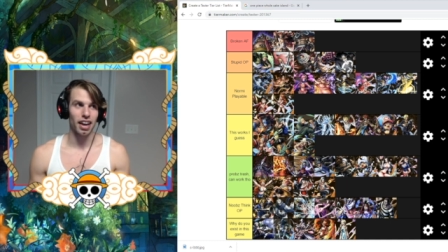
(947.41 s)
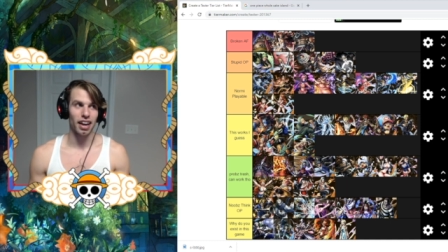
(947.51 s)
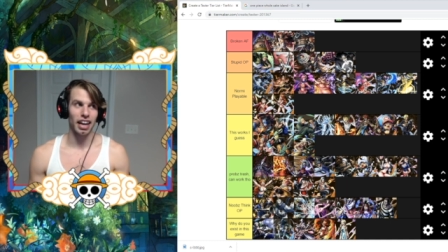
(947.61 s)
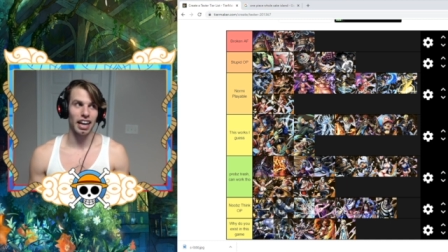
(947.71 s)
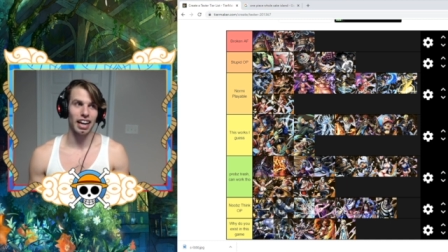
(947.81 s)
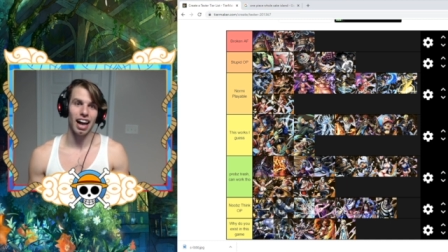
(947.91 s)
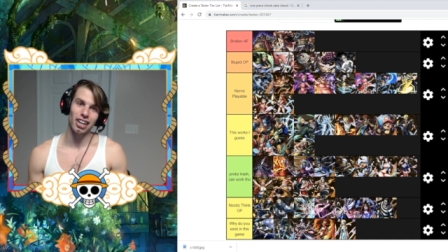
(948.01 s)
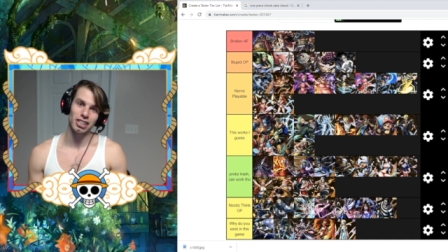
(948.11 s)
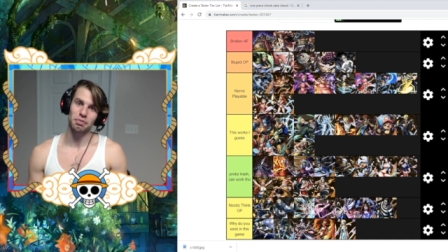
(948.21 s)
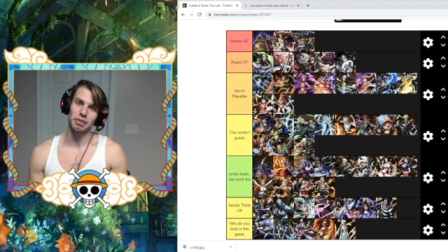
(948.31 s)
And
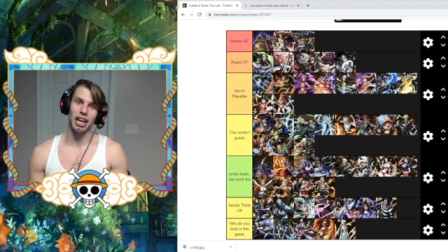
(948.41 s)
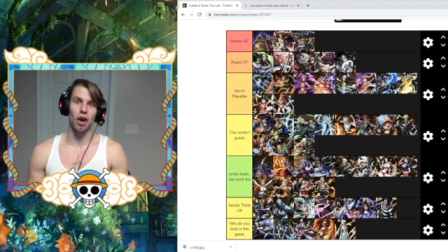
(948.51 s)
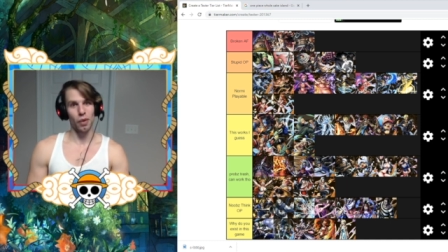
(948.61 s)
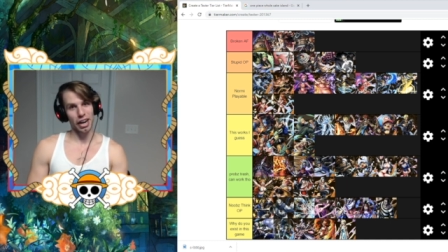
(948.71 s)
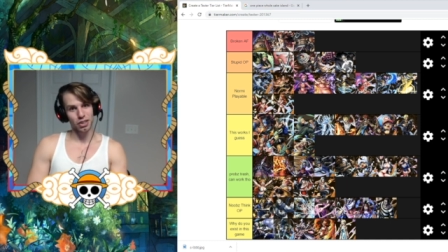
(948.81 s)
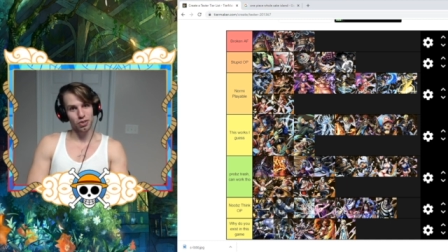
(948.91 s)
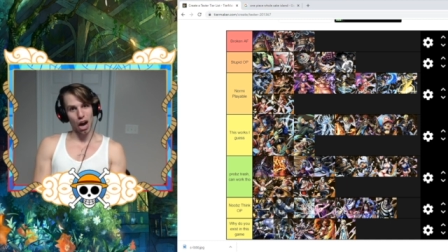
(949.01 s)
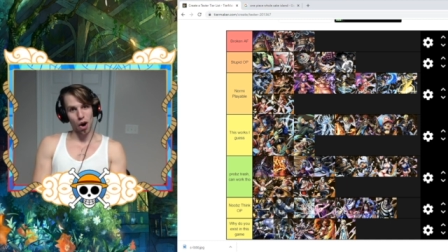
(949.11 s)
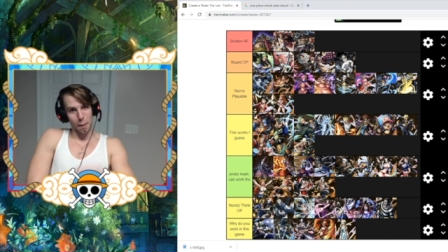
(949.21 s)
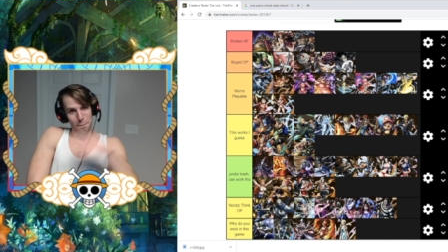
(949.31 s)
I'll just be like, where you
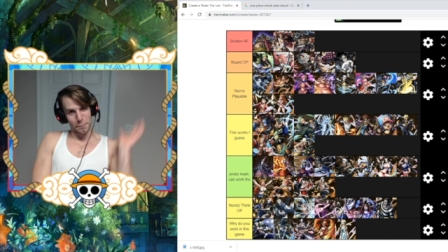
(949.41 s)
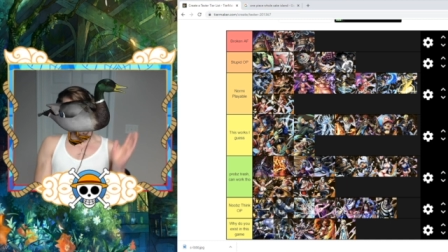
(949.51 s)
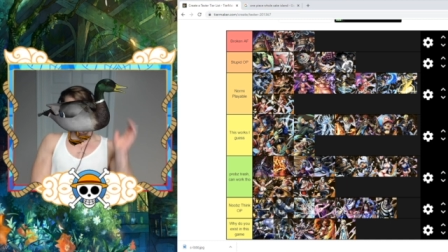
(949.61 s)
going?